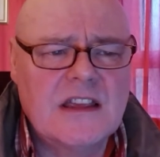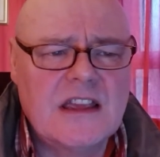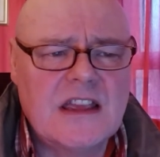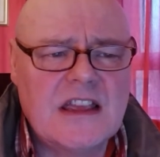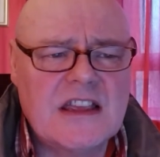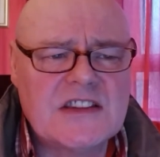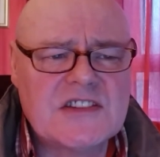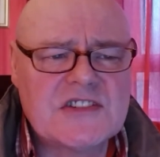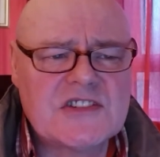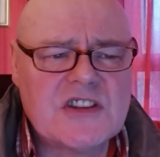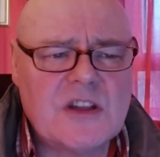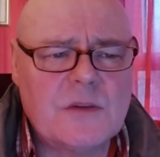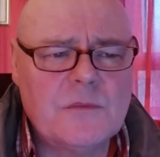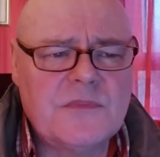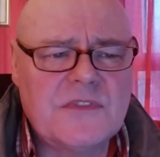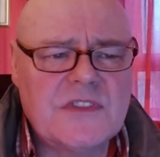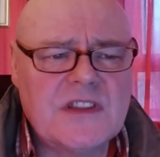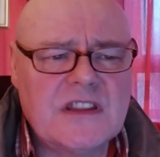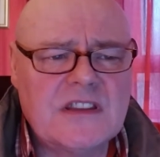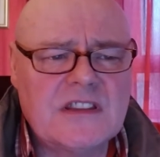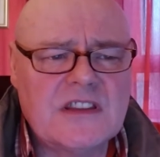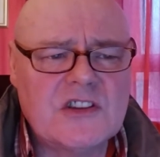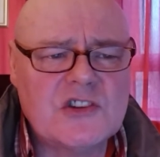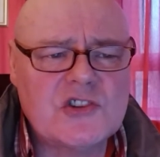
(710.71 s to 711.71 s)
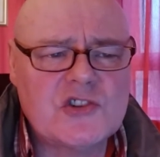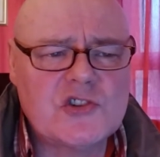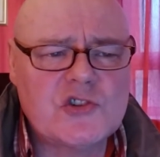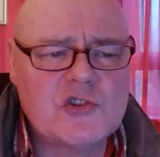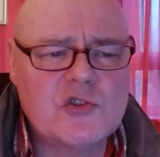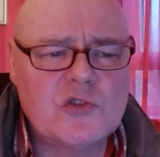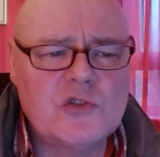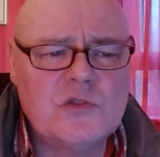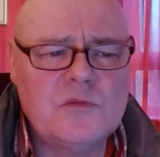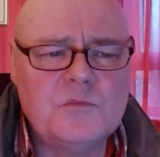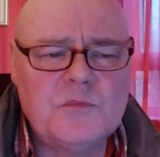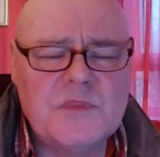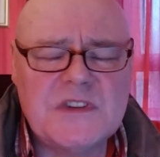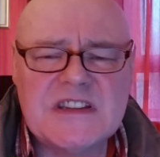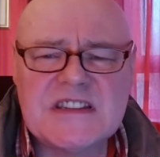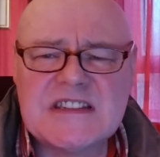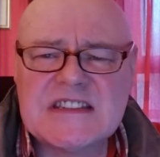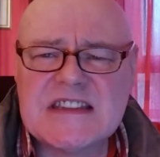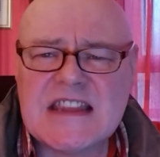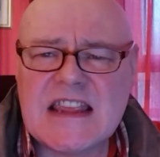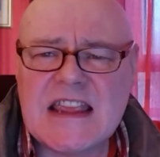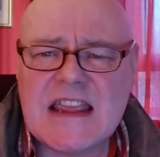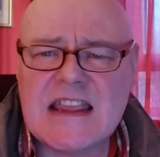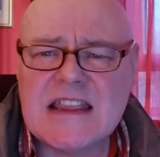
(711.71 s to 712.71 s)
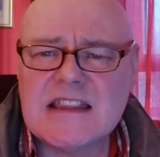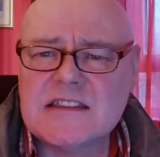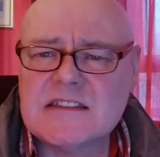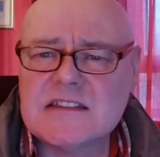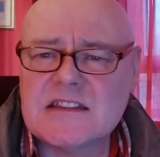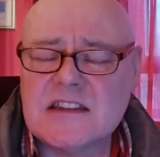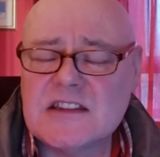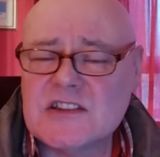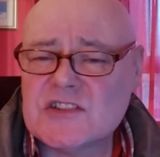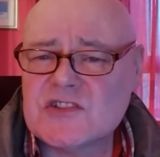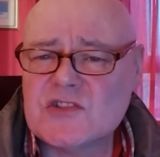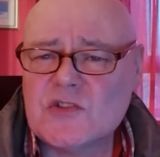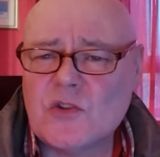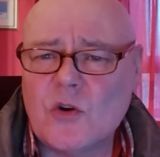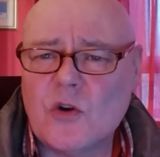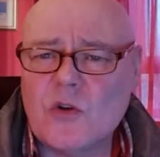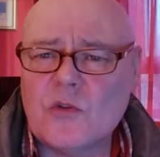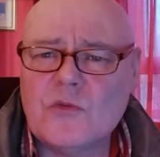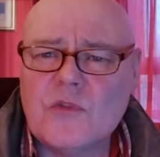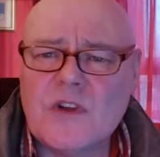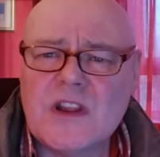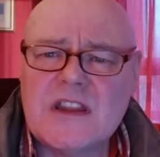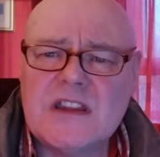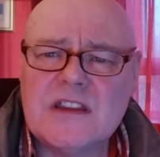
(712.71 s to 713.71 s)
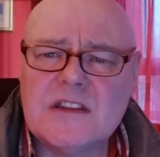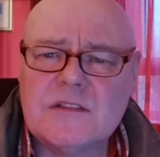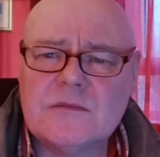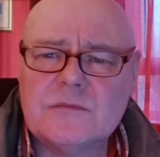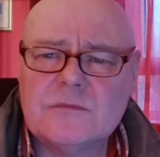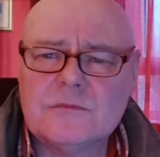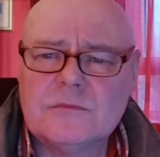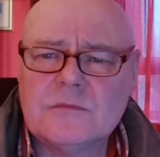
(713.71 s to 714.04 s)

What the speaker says: is something that shouldn't be said. It's not right.